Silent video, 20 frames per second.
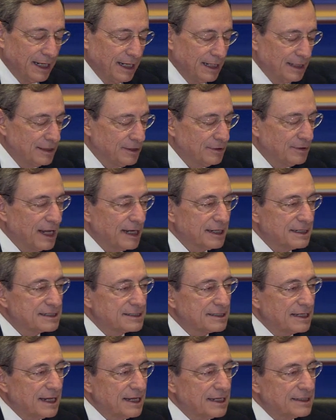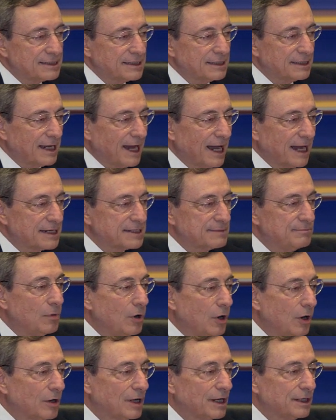In the United States, it acts
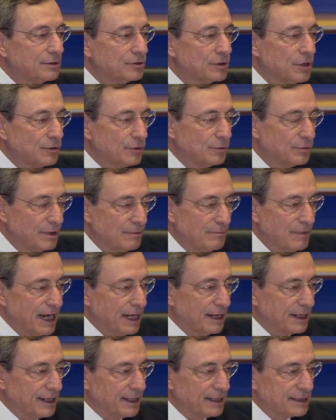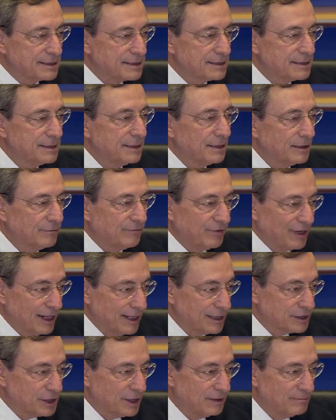more through the markets,
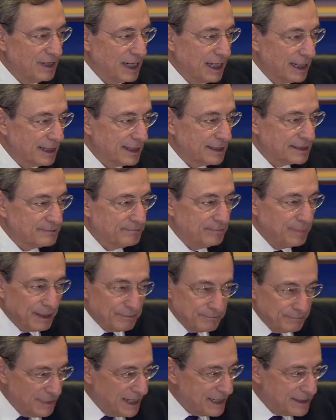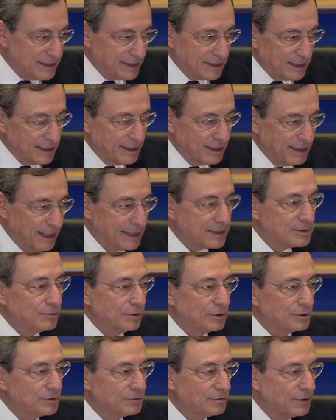financial markets, but basically that's
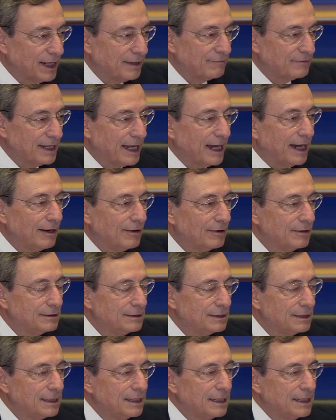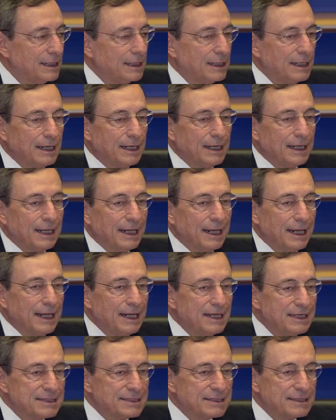what you have now.
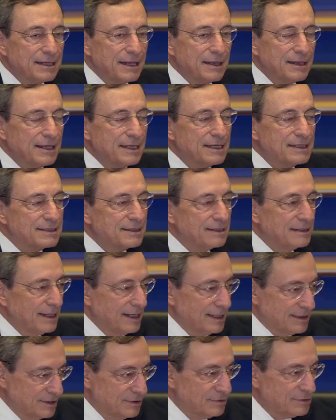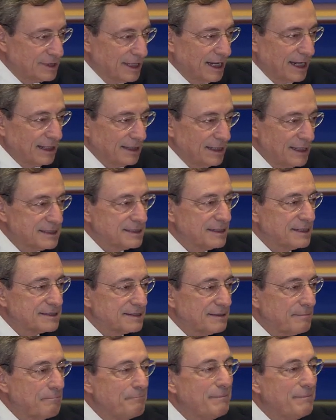Is this, as you said, is this the